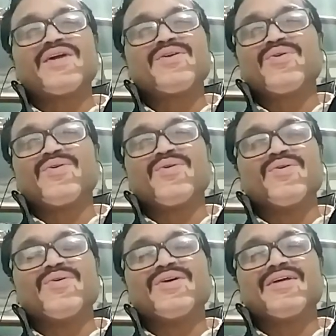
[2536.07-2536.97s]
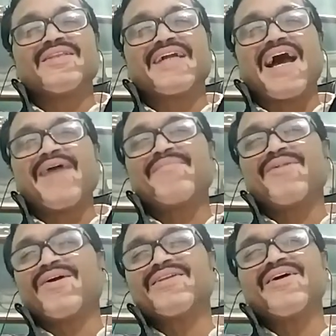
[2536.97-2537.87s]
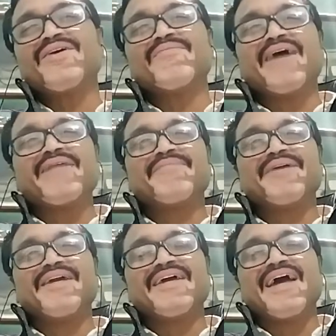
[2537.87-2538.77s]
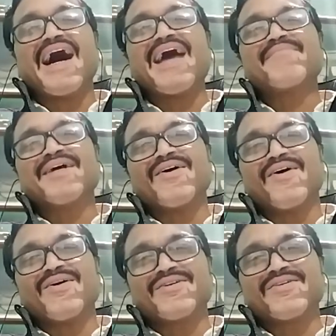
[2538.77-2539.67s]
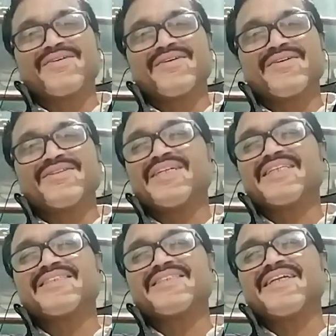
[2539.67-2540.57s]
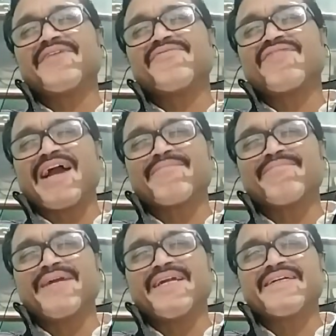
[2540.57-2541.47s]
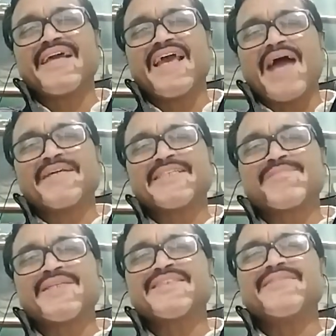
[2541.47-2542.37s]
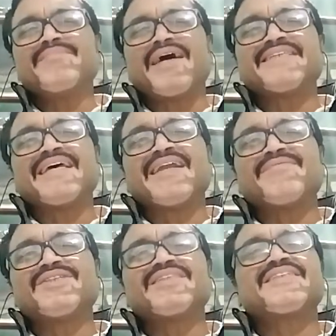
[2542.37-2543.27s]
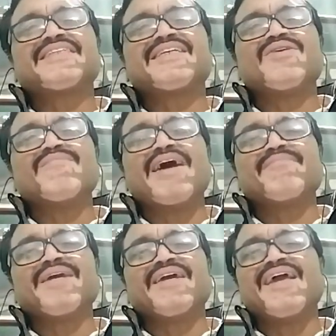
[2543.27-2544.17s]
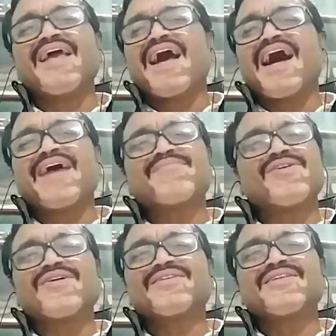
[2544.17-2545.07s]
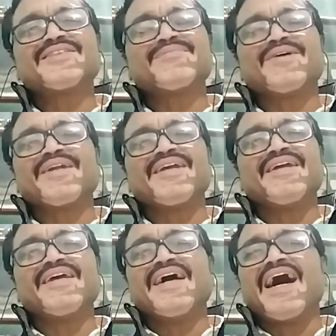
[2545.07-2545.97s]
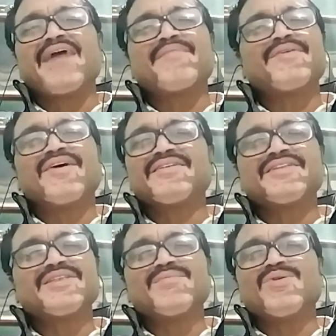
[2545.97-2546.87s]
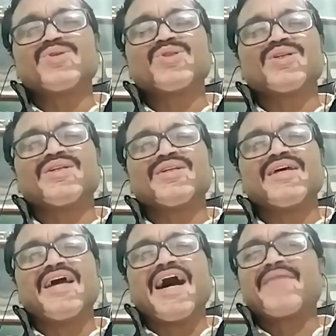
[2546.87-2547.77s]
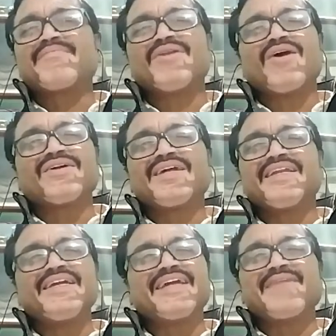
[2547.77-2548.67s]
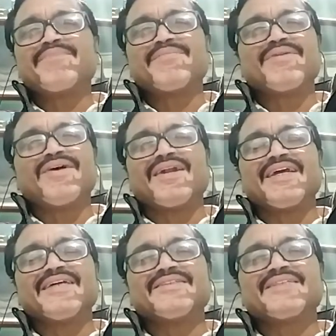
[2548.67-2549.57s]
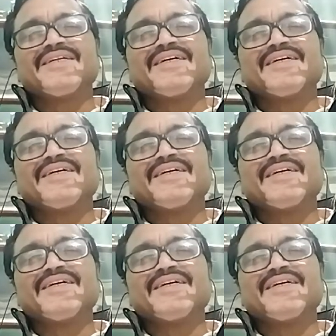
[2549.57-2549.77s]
want to know that I am not the human being, I am a God. Just in a fragment, I'm expressing myself just as a human being. I am not this body, I am not this emotion, I am not any type of knowledge.